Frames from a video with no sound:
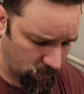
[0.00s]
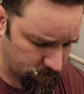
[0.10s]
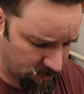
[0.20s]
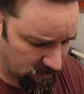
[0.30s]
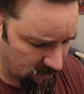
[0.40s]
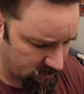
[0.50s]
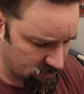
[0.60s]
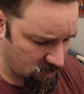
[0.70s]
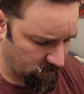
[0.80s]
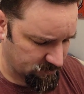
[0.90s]
there's been a lot of
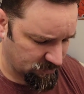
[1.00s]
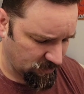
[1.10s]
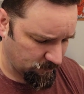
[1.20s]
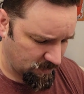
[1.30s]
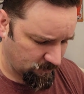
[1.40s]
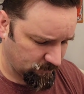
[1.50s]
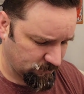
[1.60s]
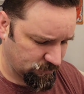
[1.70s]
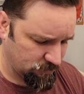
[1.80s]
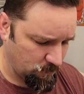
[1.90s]
talk recently about
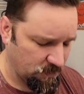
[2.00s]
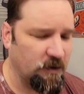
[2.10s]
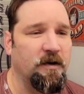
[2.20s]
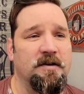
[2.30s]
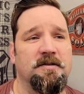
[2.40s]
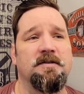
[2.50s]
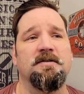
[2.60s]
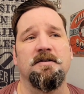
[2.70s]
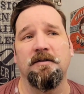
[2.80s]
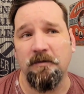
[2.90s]
soap increases
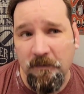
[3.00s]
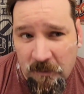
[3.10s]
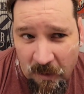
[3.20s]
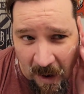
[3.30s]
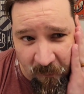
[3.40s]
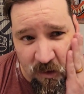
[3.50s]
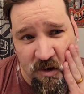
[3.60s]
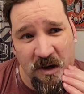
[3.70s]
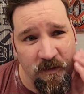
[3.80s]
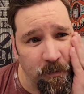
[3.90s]
and
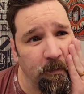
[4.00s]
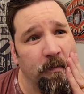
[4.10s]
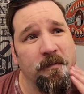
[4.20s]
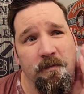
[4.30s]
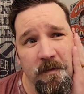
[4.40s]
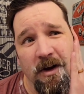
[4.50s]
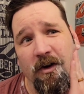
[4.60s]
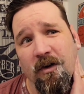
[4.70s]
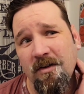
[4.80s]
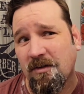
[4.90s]
aftershave
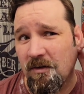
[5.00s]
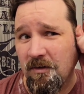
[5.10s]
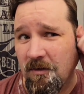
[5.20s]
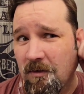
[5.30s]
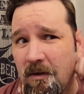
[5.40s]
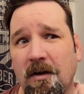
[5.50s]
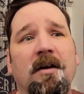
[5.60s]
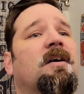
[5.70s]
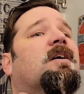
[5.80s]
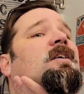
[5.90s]
increases
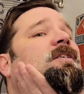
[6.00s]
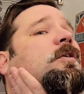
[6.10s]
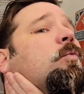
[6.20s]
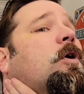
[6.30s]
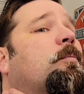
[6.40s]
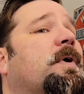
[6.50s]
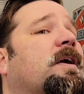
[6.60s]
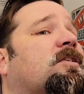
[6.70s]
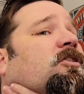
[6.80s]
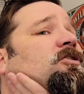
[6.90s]
and what
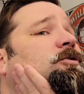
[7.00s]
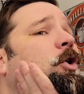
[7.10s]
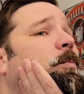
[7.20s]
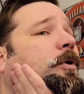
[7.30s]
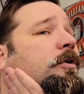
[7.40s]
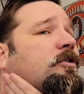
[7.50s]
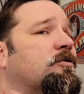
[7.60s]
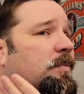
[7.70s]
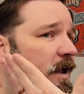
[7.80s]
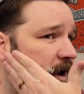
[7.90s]
makes a soap or a
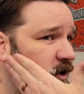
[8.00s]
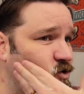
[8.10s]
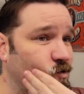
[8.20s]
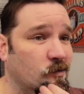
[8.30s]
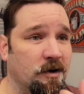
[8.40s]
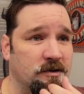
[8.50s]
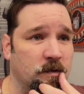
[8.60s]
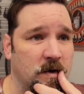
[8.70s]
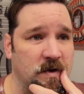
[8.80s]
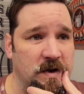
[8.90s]
splash or a razor
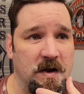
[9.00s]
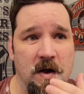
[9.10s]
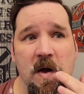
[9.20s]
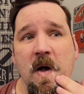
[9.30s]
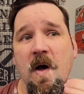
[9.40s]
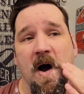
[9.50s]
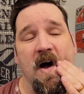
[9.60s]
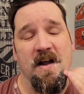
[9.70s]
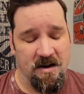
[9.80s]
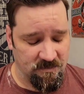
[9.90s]
worth it. I
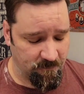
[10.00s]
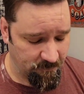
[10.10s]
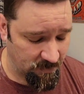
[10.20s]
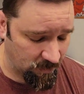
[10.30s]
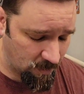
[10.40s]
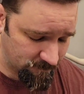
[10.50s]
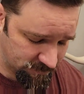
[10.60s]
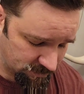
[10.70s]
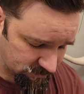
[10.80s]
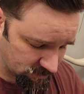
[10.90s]
think it's a funny
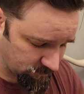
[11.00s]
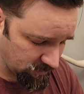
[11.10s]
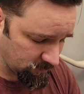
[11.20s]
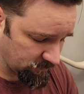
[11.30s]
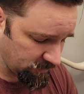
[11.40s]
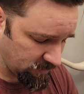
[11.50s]
conversation, to be completely